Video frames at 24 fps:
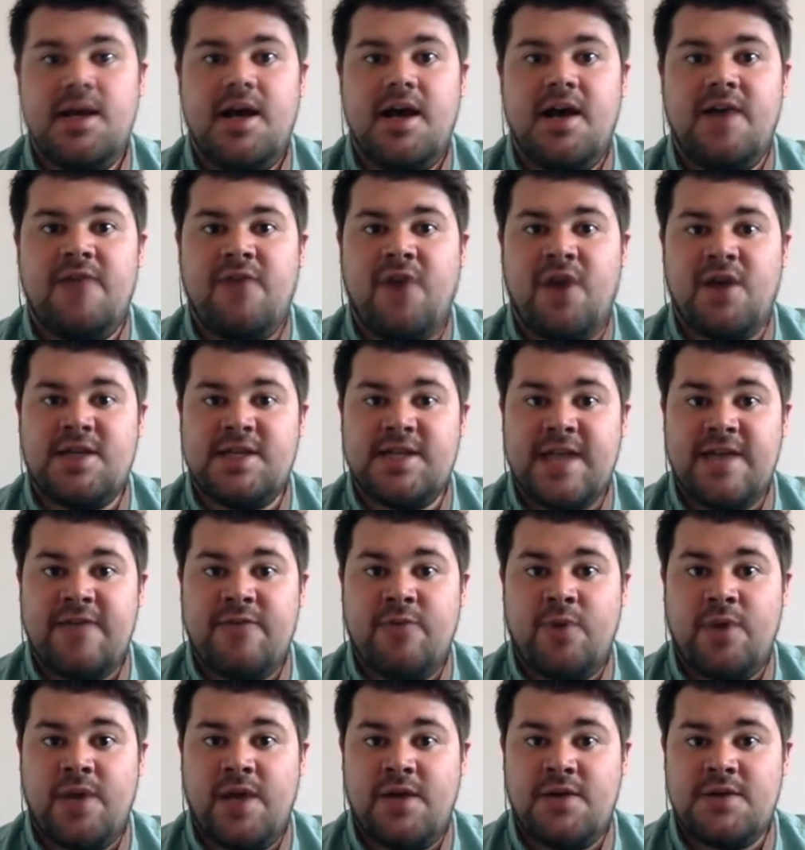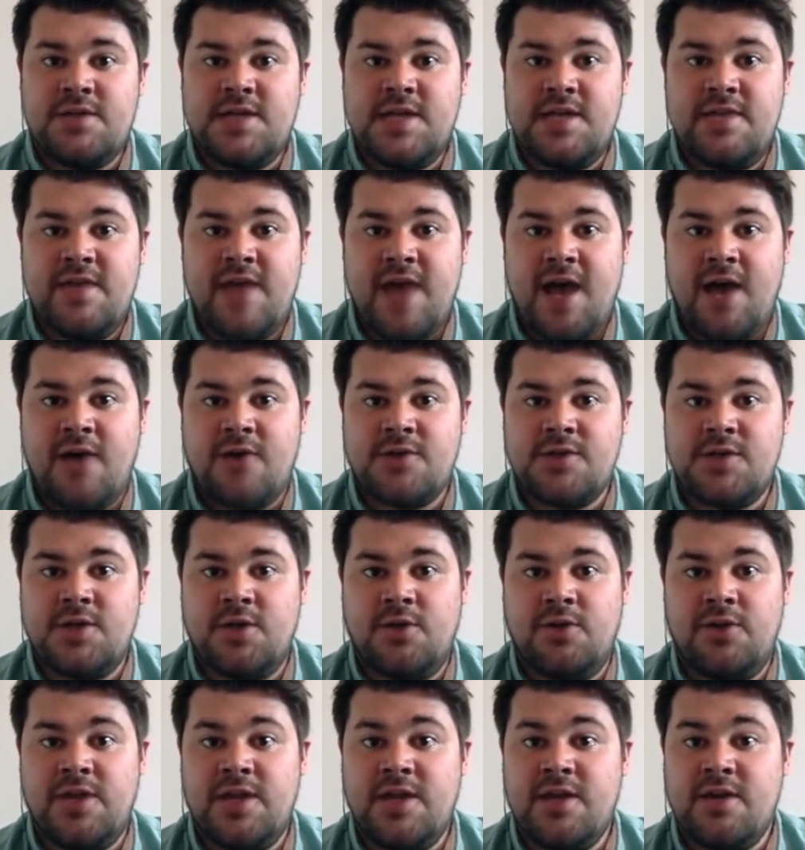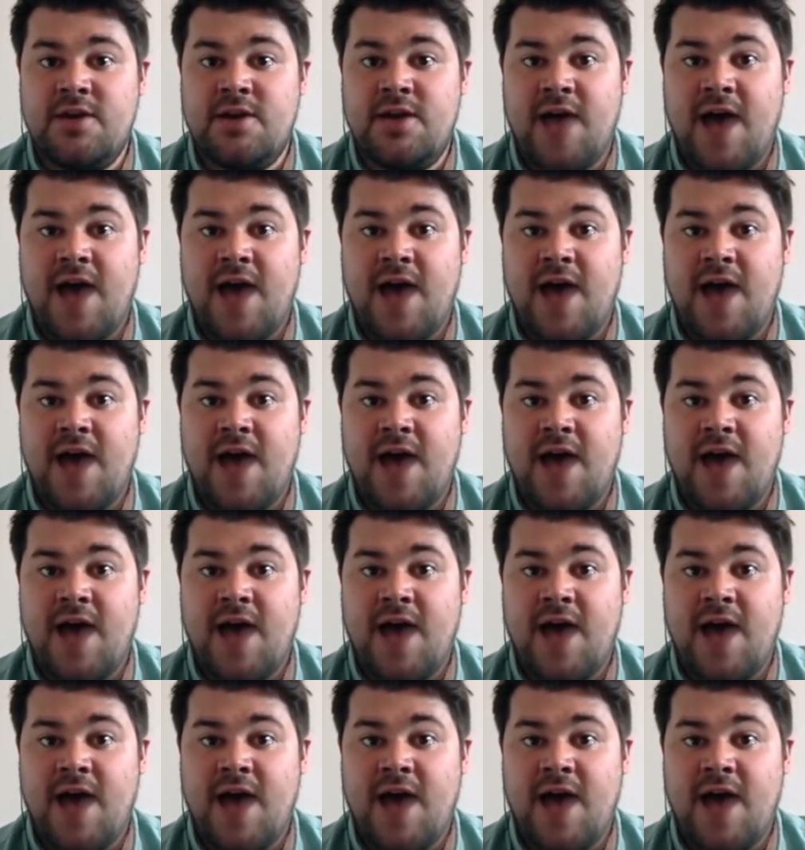advising everyone else in the household that you're